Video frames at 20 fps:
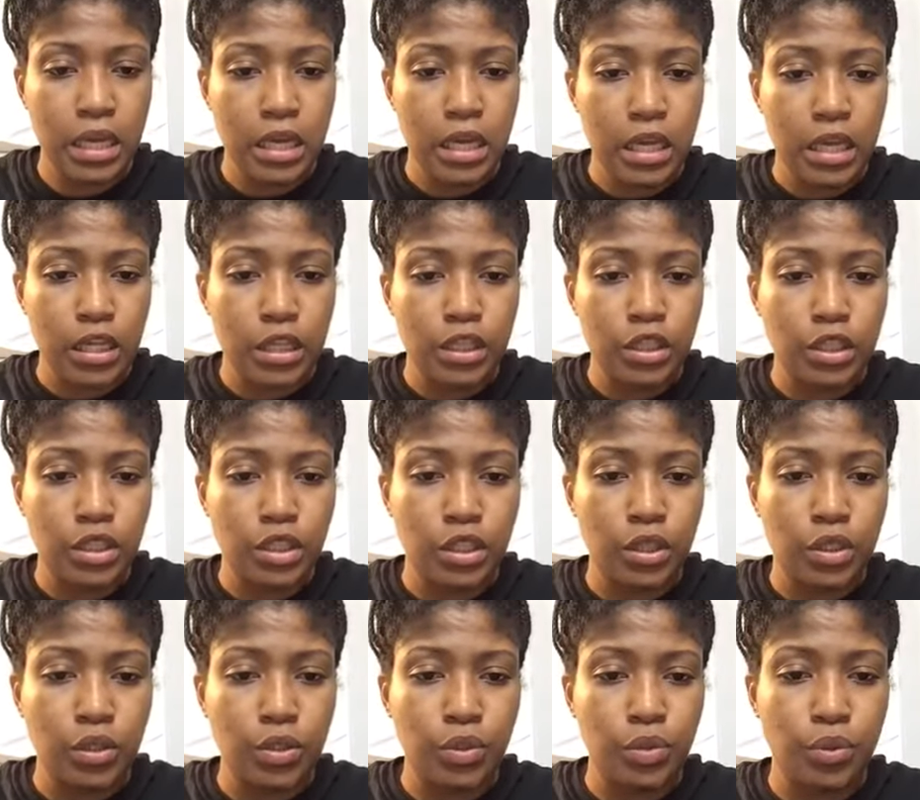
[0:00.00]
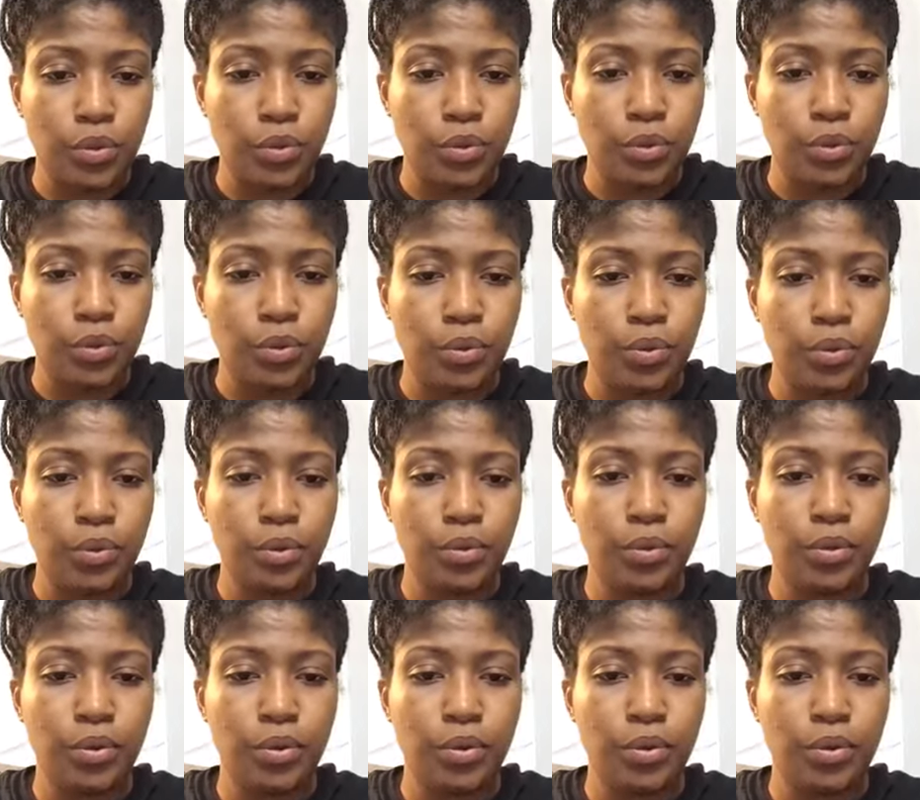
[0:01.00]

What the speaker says: to